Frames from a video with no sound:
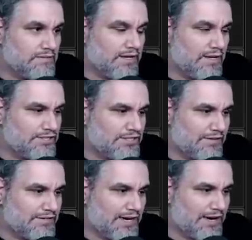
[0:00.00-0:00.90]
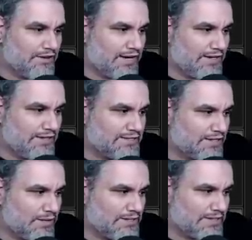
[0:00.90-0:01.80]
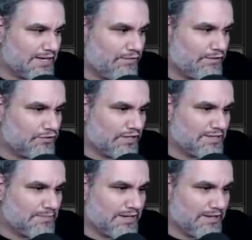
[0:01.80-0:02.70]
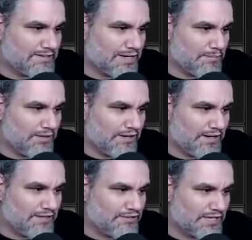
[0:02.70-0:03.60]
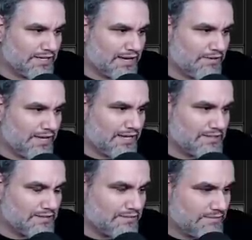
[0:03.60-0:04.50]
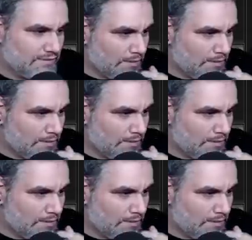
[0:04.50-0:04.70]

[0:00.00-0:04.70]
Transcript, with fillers: Yeah, I just have to get out of their hand, because otherwise, like, if we draw something else like a Bring to Light, they're just gonna counter that. So